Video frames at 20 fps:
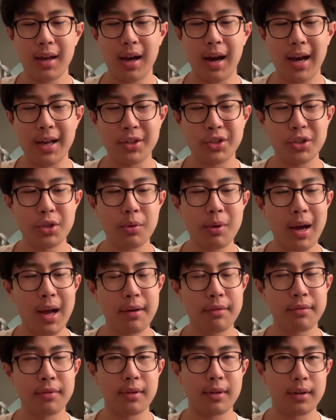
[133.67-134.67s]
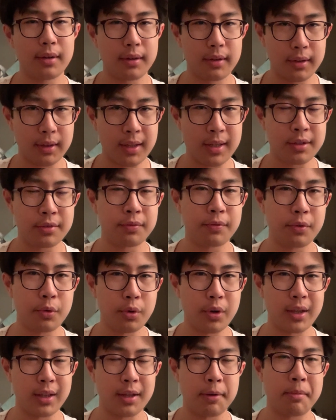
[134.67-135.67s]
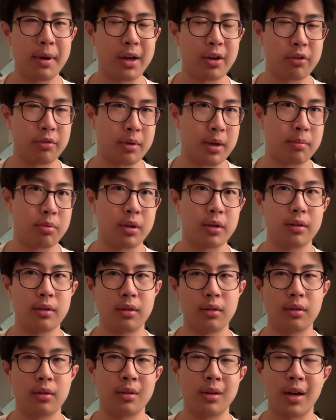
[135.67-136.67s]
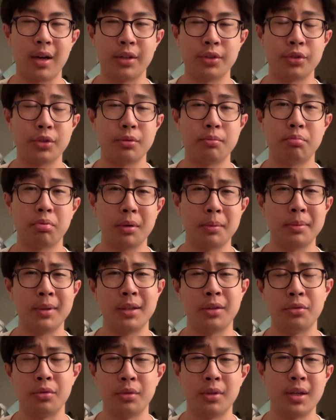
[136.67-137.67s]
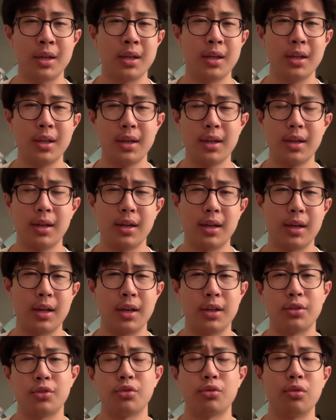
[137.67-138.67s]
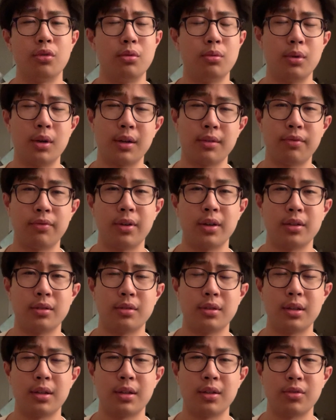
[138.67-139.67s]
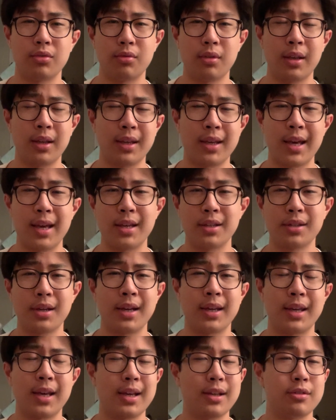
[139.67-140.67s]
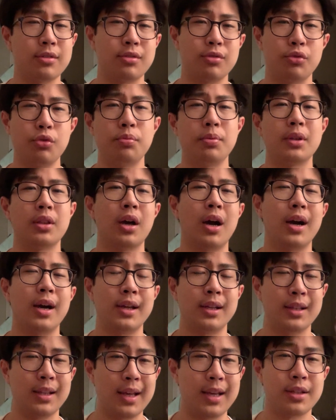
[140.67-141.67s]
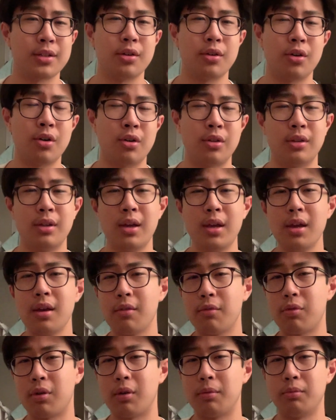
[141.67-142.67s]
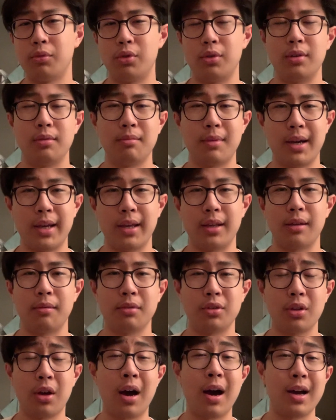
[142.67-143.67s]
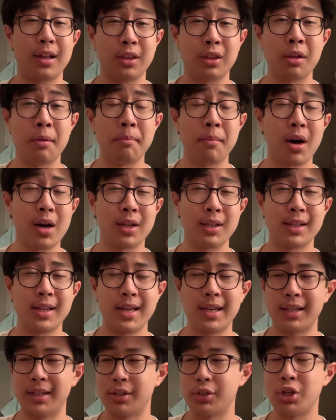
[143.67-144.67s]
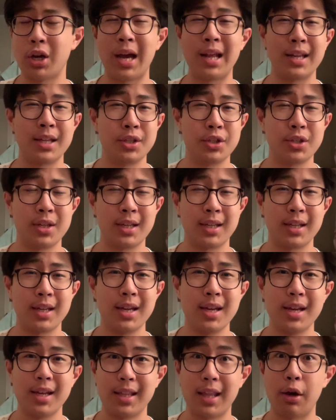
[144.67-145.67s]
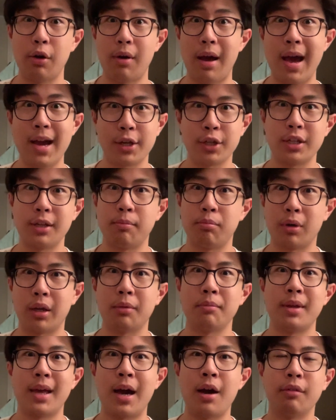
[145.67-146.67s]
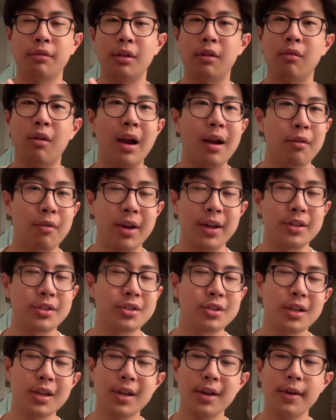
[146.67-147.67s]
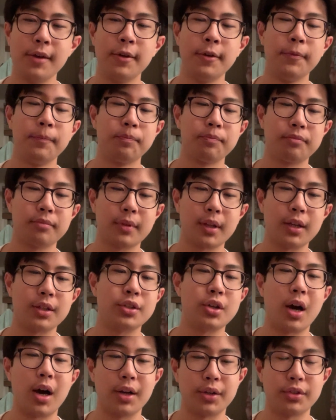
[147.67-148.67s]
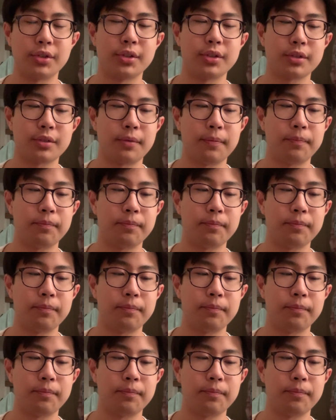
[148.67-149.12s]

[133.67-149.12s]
I still have this thought in the back of my brain, oh, I should probably do the uh, schoolwork first uh, in case I get super tired later on from doing my demanding, challenging, that will actually bring me out of the rat race tasks.